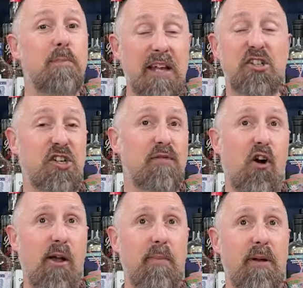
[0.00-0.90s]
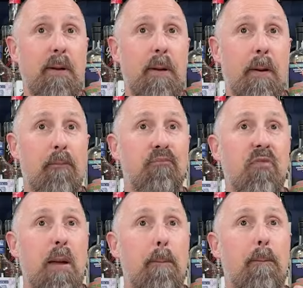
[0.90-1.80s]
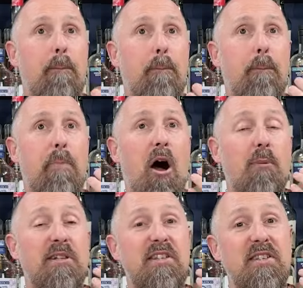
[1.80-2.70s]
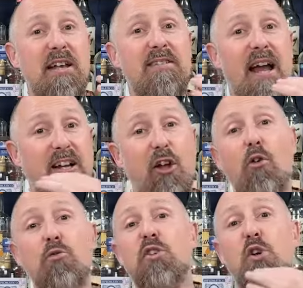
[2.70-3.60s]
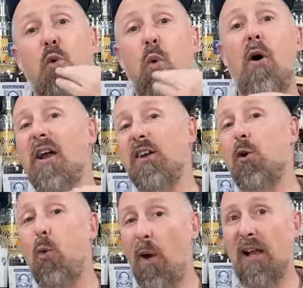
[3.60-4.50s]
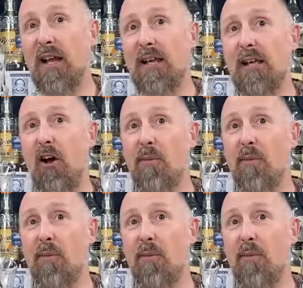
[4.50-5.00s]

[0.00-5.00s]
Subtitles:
peachy vibe. But I would say that goes quite quickly.